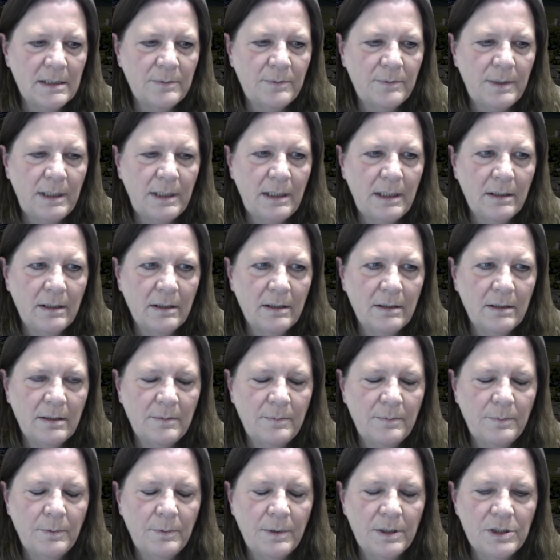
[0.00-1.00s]
We are the
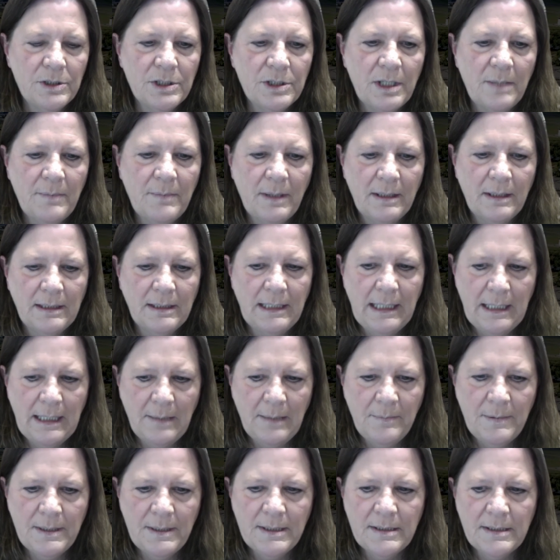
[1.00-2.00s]
print shop on
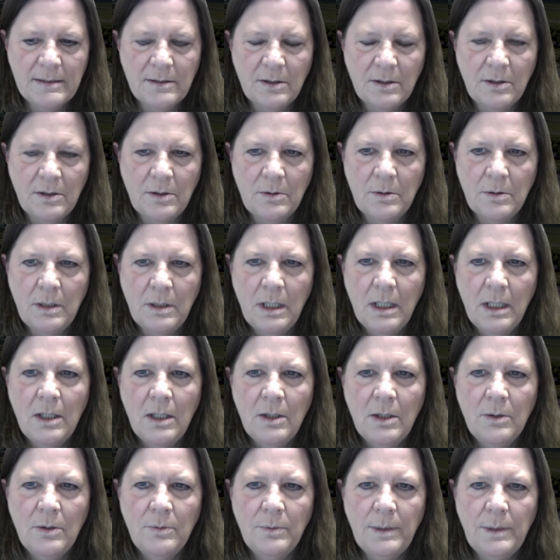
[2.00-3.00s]
campus, so
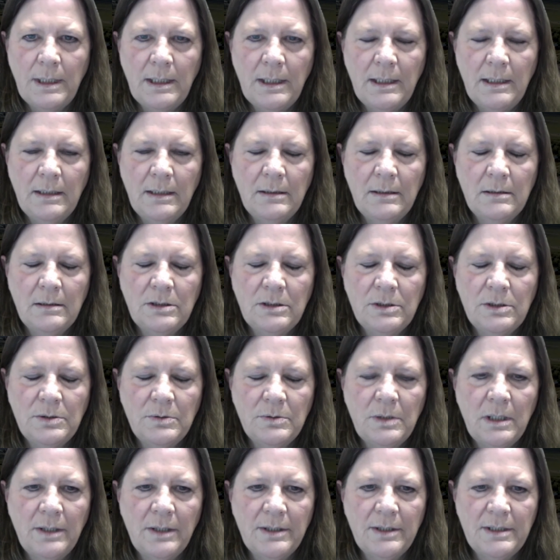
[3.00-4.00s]
we do
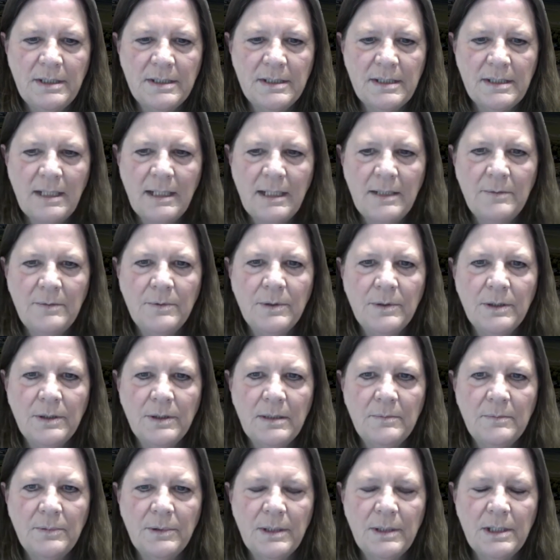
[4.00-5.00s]
all the design work
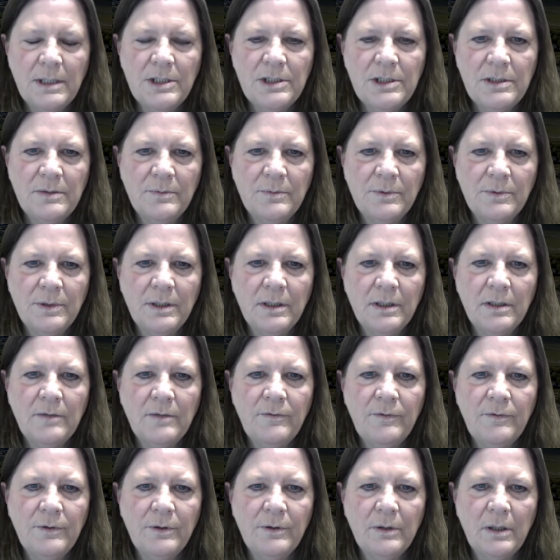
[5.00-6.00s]
and production work
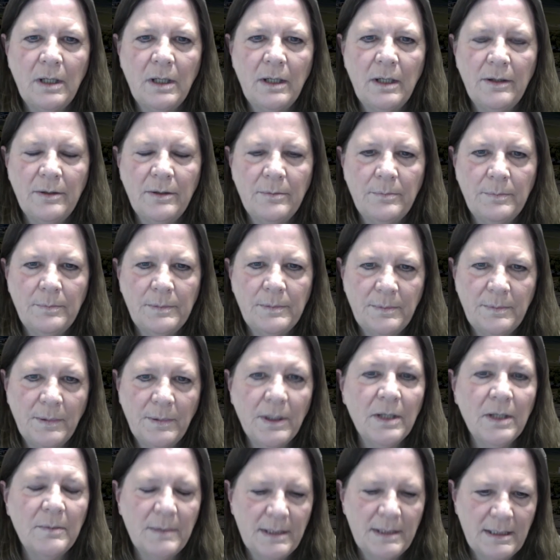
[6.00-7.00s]
for all the
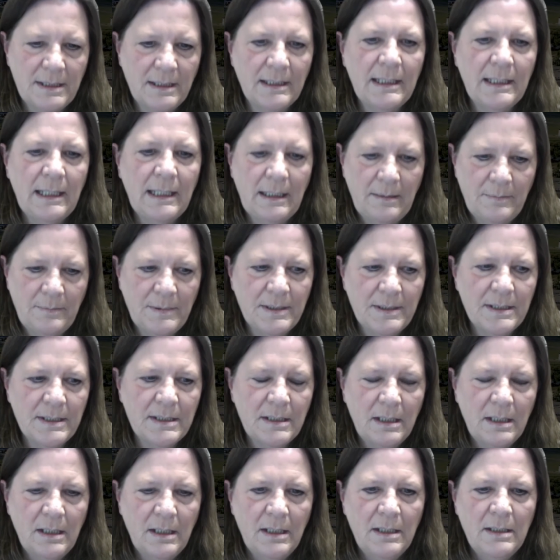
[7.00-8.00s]
departments on campus.
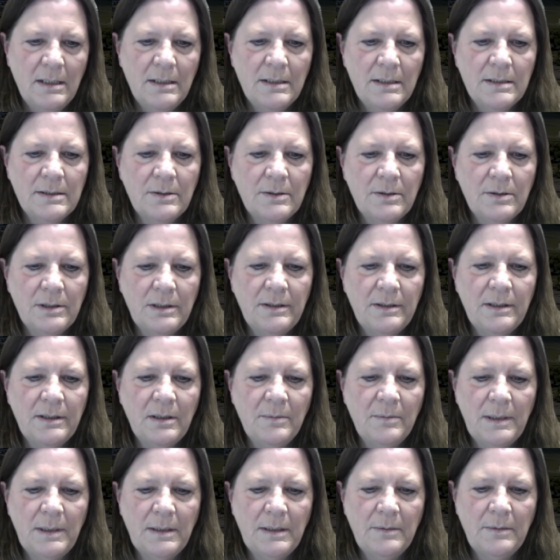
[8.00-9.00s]
So then they'll
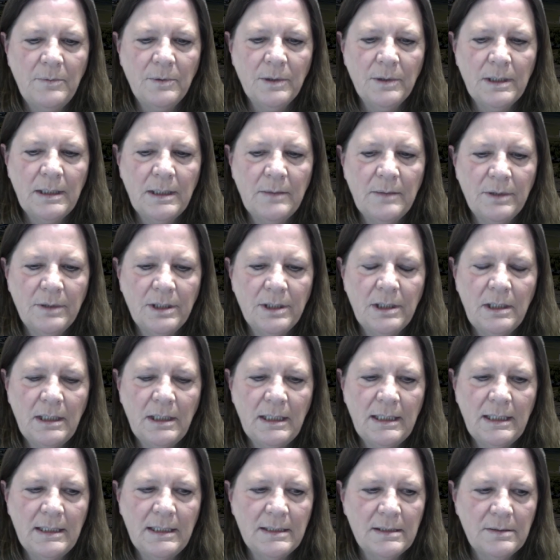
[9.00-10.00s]
be working with
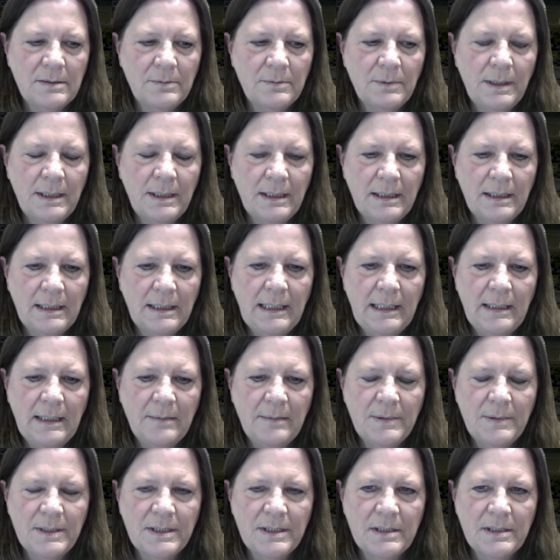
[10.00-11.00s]
clients right on
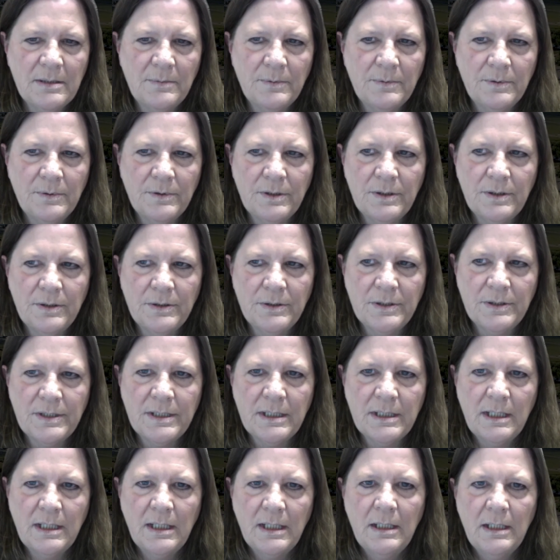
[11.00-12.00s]
campus to produce
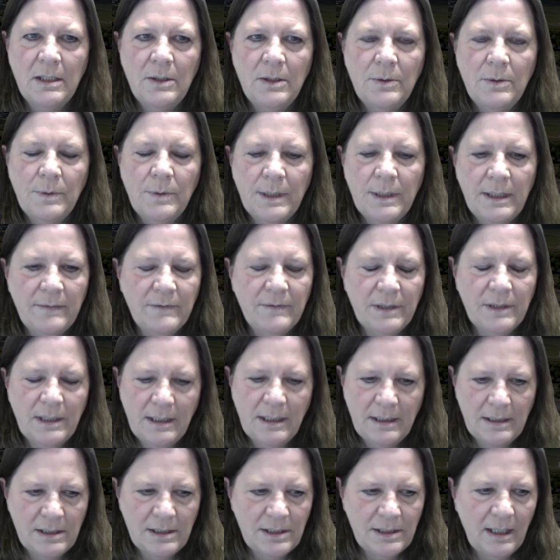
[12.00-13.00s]
whatever kind
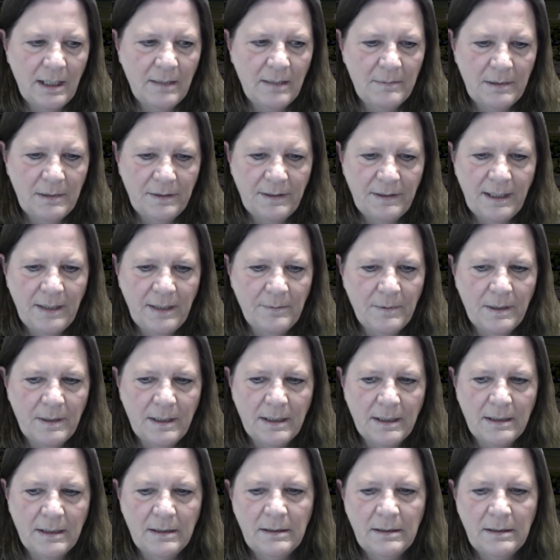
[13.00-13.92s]
of job that they want.